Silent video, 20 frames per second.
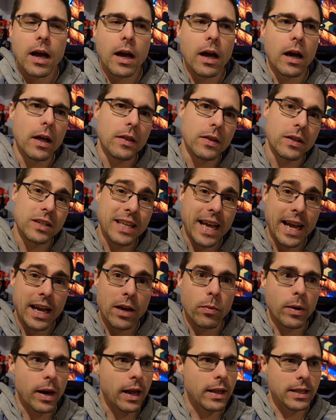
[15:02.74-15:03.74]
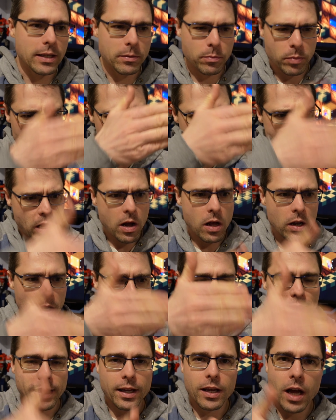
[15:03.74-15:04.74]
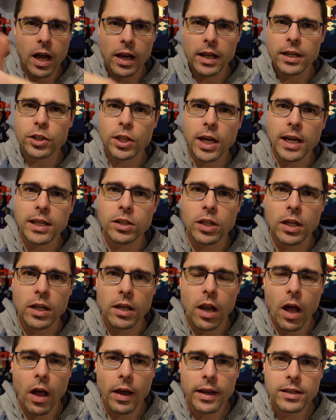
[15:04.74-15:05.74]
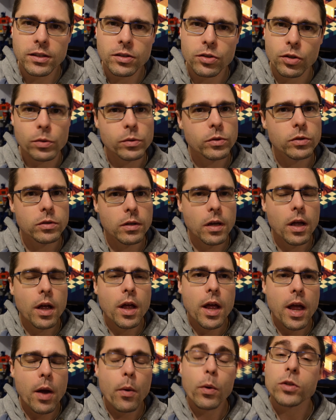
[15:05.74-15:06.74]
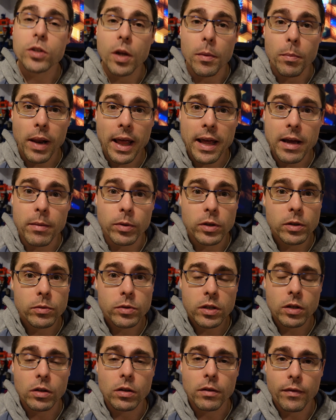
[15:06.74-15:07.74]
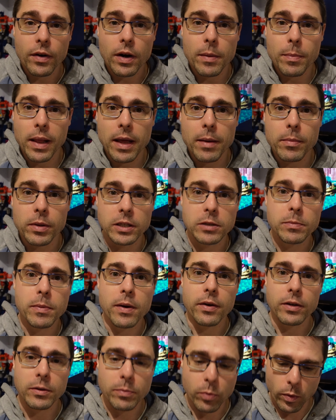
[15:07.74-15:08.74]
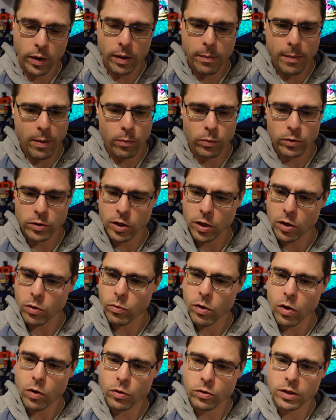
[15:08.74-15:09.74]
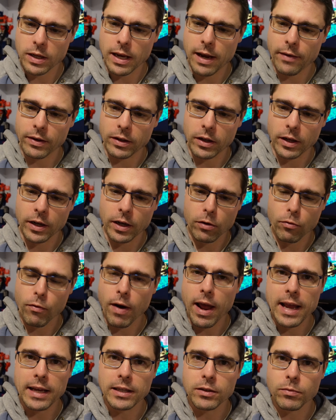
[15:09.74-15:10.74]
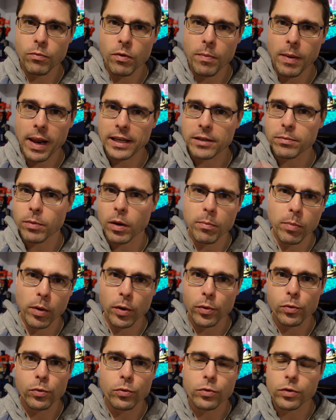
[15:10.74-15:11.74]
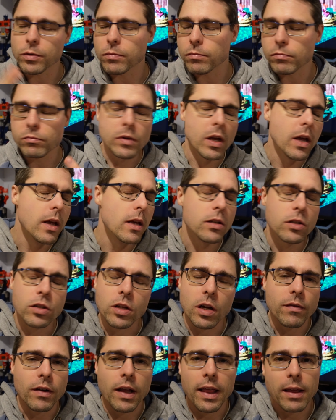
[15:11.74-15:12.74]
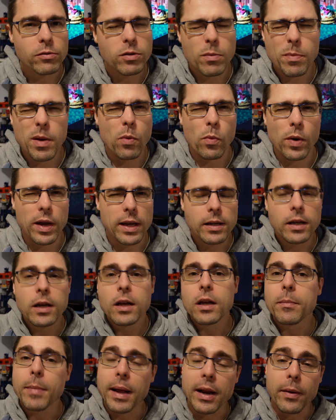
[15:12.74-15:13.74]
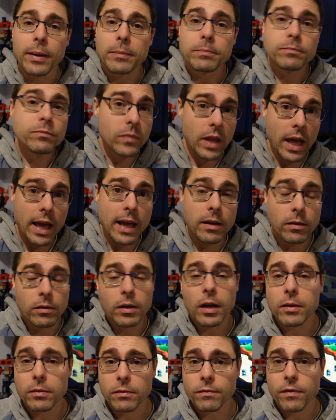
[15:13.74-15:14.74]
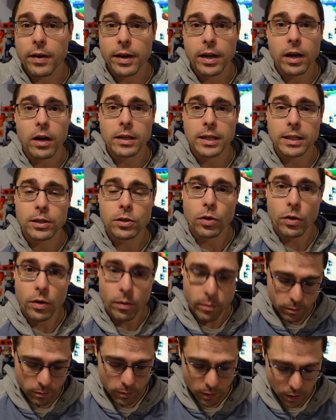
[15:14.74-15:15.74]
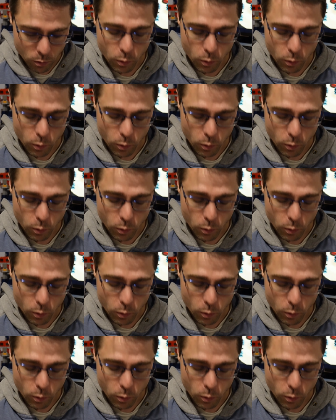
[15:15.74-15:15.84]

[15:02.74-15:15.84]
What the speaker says: And the second one had these bizarre like colour changing lines, so it wasn't unplayable. It was still a very playable experience. But what it meant was that you were constantly having like greys replaced by blues and stuff like that. It was a bit weird. But anyway, they very kindly took them.